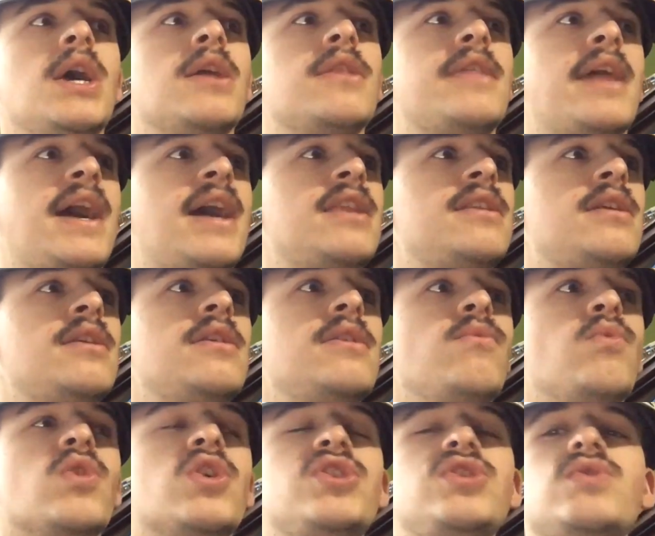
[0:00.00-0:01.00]
that
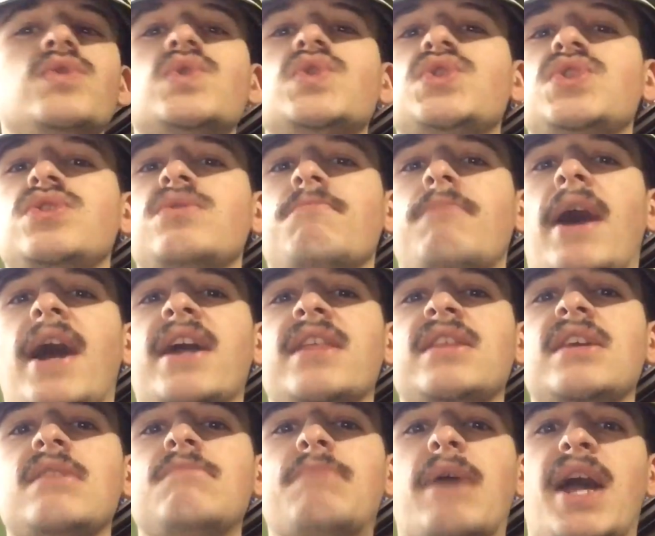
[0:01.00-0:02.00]
were used by
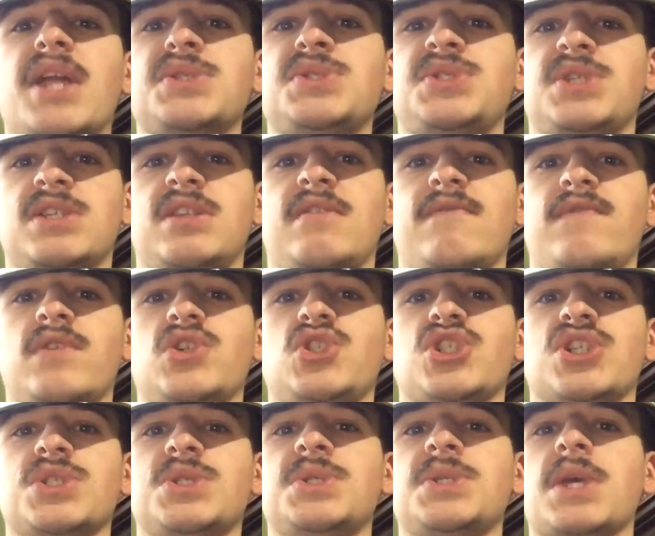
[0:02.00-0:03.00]
the Panzer
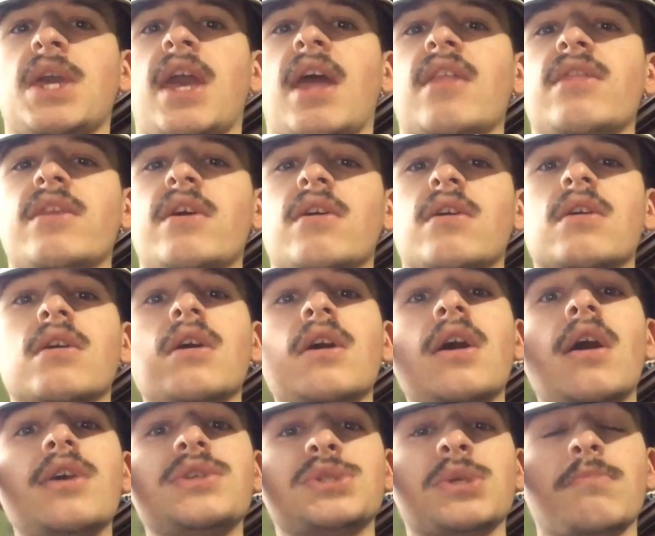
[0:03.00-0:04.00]
divisions and their
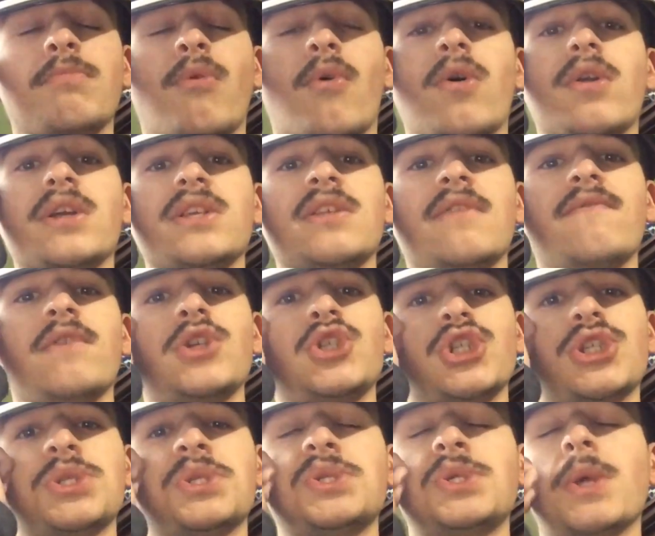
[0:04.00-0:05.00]
supporting
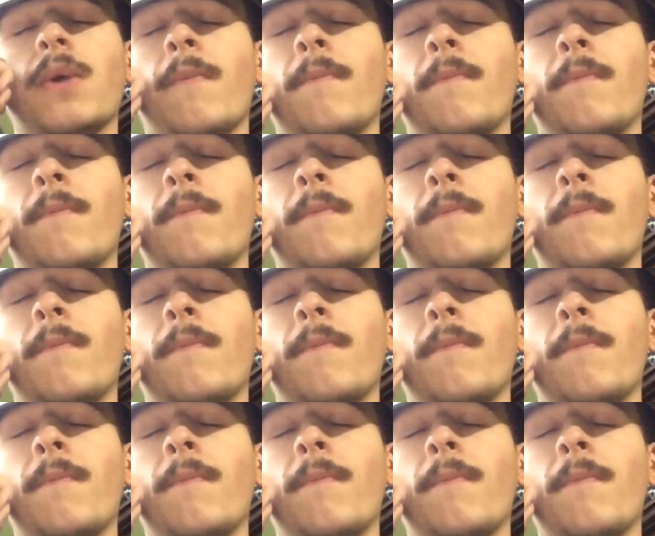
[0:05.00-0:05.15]
divisions.